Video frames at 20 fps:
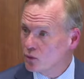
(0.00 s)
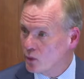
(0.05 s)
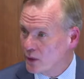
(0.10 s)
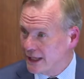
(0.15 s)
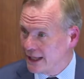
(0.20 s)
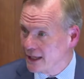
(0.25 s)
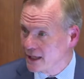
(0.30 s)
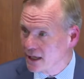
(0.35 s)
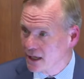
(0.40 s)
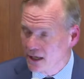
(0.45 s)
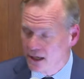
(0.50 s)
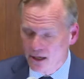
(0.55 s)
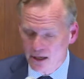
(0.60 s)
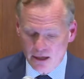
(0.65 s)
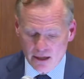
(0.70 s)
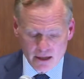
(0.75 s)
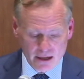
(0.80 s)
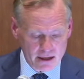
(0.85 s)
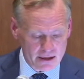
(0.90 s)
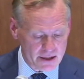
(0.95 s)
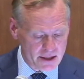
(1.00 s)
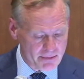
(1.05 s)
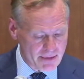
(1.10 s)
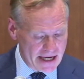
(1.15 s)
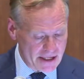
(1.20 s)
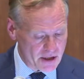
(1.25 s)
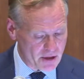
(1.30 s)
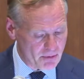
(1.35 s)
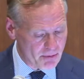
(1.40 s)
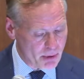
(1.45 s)
weak to
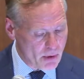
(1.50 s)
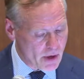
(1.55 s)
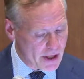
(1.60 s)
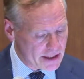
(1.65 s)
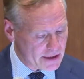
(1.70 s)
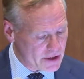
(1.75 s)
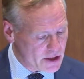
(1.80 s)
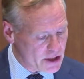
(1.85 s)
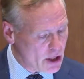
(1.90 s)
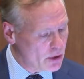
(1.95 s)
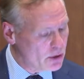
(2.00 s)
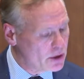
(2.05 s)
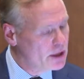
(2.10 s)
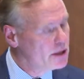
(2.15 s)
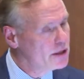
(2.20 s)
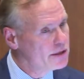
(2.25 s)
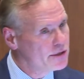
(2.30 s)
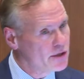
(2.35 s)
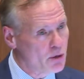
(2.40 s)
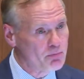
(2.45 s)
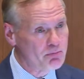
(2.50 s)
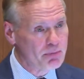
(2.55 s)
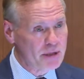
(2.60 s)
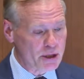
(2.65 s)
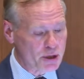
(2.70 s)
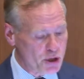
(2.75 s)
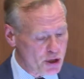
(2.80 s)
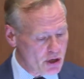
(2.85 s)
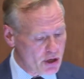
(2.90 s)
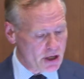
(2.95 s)
make your point. So don't be a
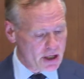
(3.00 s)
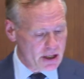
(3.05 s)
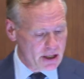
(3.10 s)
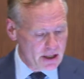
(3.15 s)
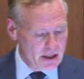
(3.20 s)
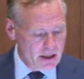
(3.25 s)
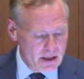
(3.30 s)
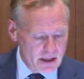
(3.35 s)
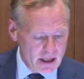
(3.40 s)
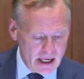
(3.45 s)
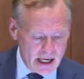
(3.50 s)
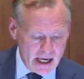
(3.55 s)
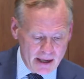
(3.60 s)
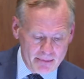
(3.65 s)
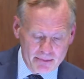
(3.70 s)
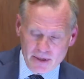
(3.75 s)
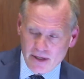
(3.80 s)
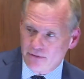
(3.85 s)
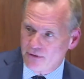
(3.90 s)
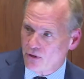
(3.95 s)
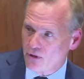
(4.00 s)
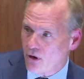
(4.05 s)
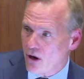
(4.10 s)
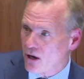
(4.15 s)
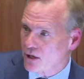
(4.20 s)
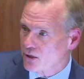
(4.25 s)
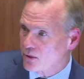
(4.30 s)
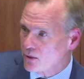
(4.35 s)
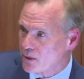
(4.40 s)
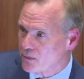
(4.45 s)
jerk if you're
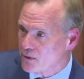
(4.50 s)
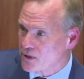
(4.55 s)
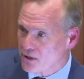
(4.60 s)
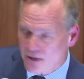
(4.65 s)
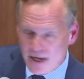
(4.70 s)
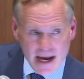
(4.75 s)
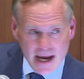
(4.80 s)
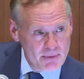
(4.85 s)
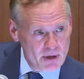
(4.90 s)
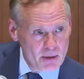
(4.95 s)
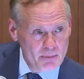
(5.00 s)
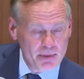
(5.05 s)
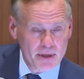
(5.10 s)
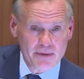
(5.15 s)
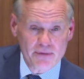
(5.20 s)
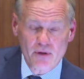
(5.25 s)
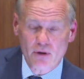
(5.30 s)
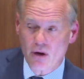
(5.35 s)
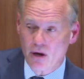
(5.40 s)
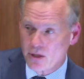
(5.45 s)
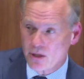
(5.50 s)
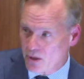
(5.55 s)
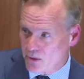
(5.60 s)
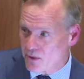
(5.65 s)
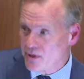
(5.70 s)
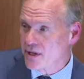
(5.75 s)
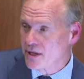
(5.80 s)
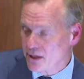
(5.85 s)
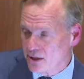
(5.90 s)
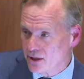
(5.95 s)
arguing with your neighbor, but if you're arguing
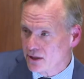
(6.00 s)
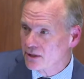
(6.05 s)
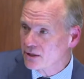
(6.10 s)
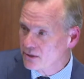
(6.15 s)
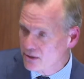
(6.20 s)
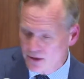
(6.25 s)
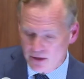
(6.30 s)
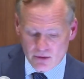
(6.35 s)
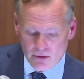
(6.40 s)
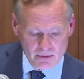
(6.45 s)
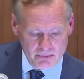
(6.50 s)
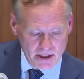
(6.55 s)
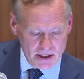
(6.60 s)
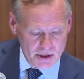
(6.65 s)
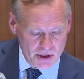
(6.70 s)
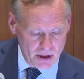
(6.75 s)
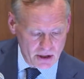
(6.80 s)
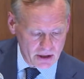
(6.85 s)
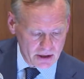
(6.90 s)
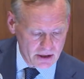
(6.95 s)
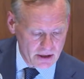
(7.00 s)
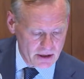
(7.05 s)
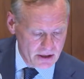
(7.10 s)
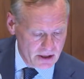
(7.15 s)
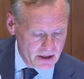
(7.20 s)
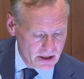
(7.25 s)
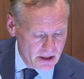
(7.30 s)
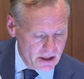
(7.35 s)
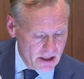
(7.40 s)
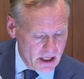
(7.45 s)
with Hitler, you can be a jerk.
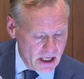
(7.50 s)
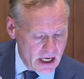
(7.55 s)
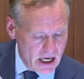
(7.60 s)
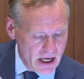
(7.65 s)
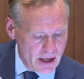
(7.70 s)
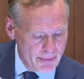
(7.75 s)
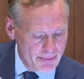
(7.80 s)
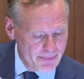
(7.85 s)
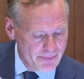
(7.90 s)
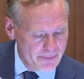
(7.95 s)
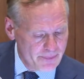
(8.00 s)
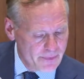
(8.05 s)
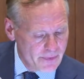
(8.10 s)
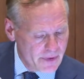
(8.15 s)
And